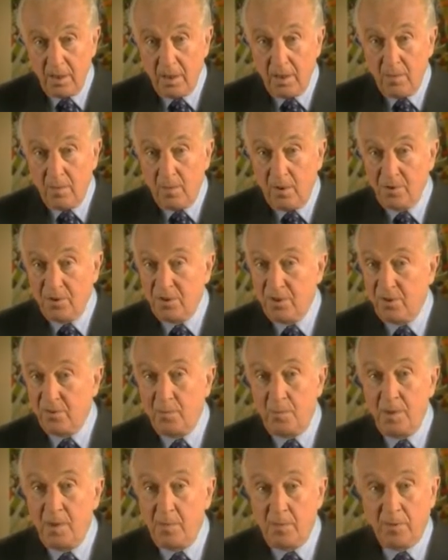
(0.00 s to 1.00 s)
Most of the
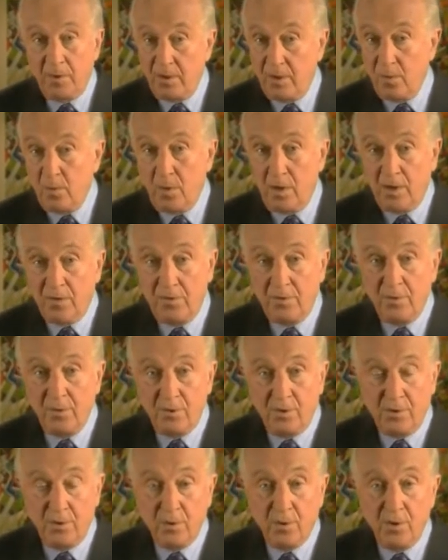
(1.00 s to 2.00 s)
people that have walked through the
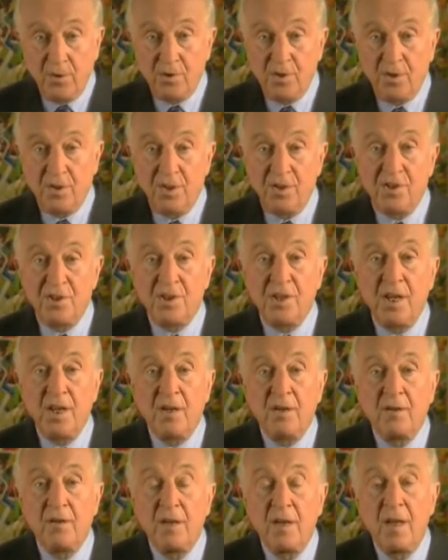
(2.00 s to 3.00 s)
doors of this
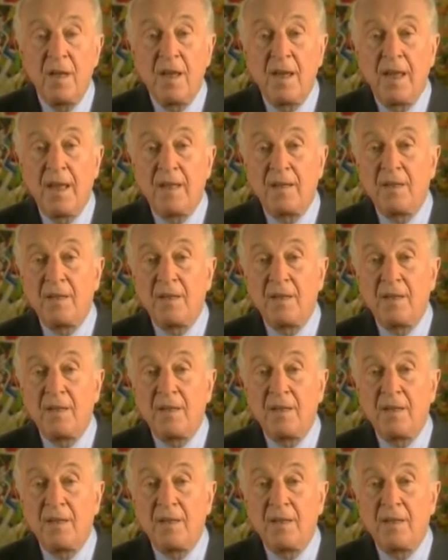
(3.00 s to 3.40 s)
center had